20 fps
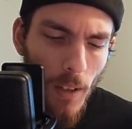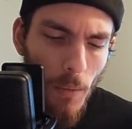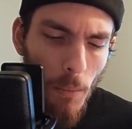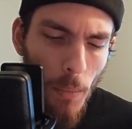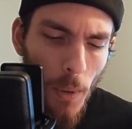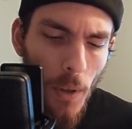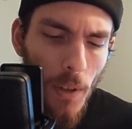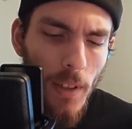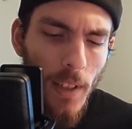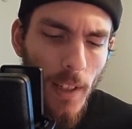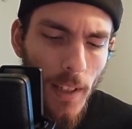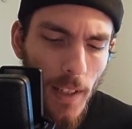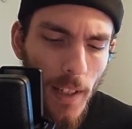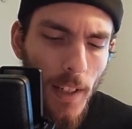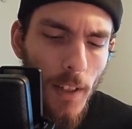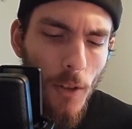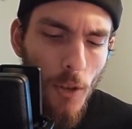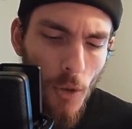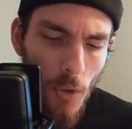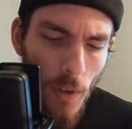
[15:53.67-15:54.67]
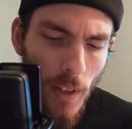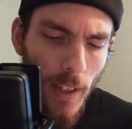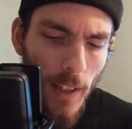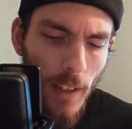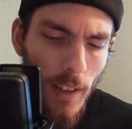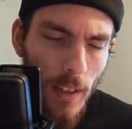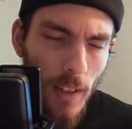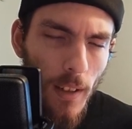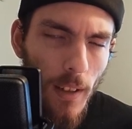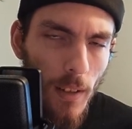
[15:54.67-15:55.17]
Percy did
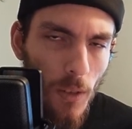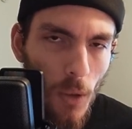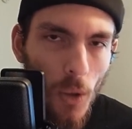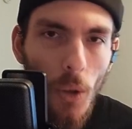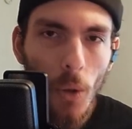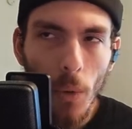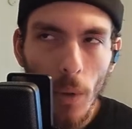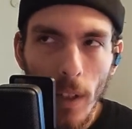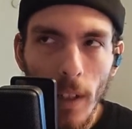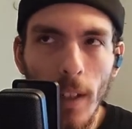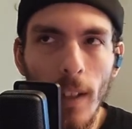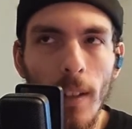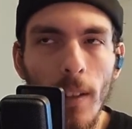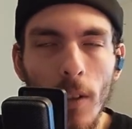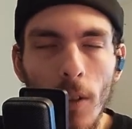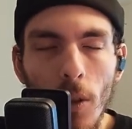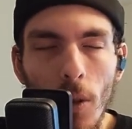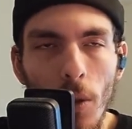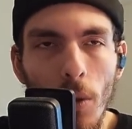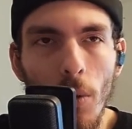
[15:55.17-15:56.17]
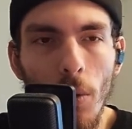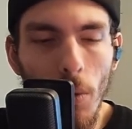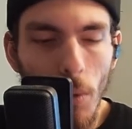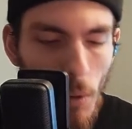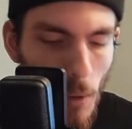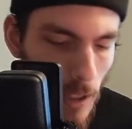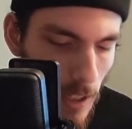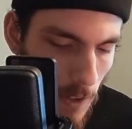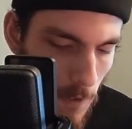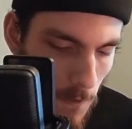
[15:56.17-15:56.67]
trick Luke
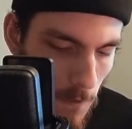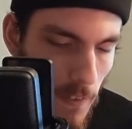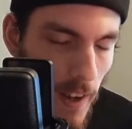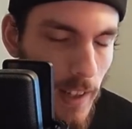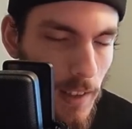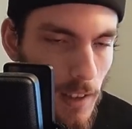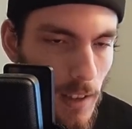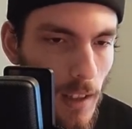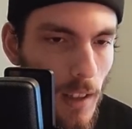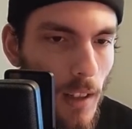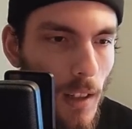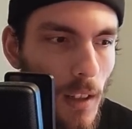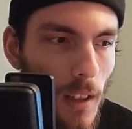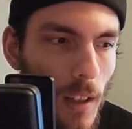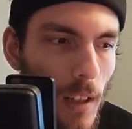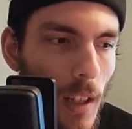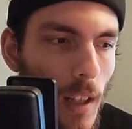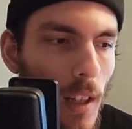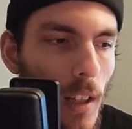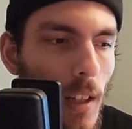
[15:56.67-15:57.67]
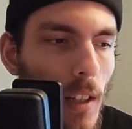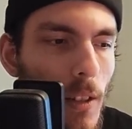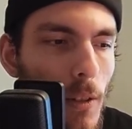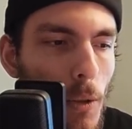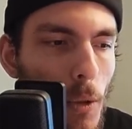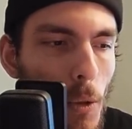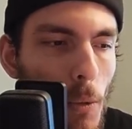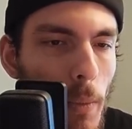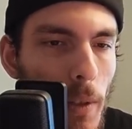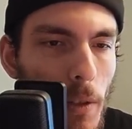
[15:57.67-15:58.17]
into confessing
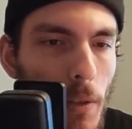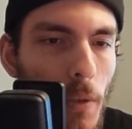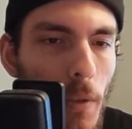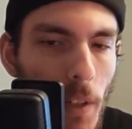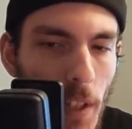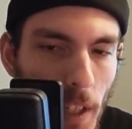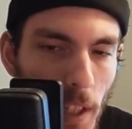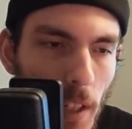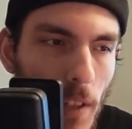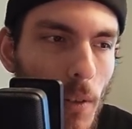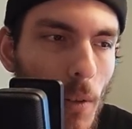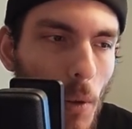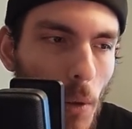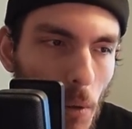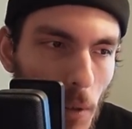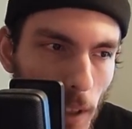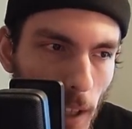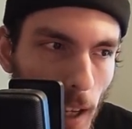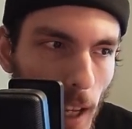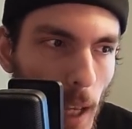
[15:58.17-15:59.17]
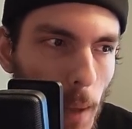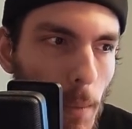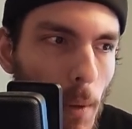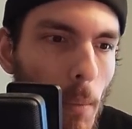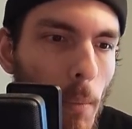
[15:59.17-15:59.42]
to Mr. D and the whole camp